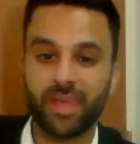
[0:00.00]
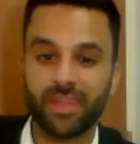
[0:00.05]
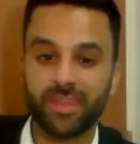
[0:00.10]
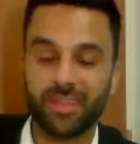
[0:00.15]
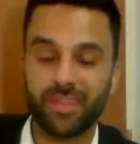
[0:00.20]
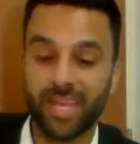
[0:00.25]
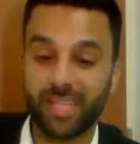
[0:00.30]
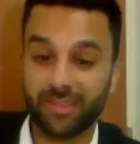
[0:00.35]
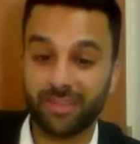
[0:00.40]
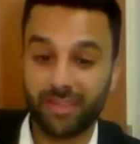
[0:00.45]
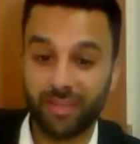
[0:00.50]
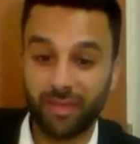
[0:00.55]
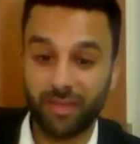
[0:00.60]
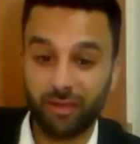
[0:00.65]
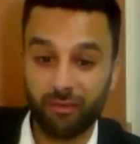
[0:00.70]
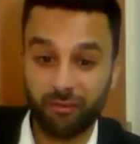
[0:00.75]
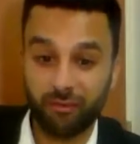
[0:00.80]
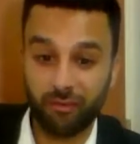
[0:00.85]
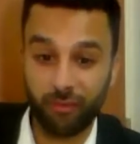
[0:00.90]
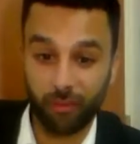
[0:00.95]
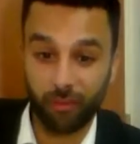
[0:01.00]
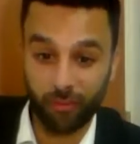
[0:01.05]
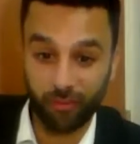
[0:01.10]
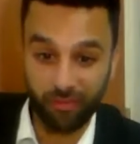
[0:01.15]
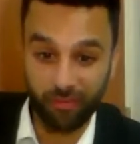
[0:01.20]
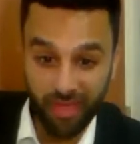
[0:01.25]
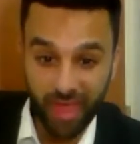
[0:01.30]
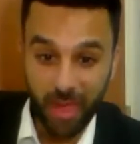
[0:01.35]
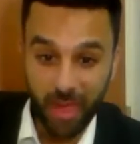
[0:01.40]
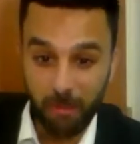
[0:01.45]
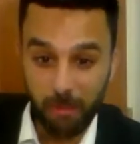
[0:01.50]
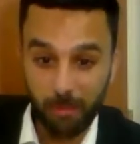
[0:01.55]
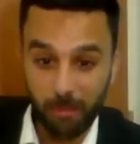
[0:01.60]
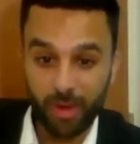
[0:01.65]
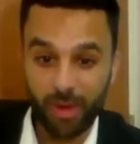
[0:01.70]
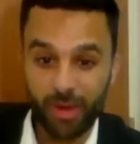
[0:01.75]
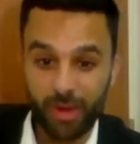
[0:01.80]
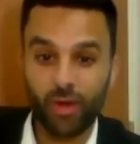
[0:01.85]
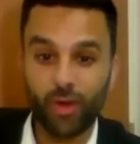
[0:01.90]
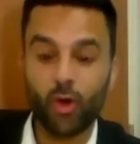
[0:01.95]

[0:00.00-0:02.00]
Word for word: that for them,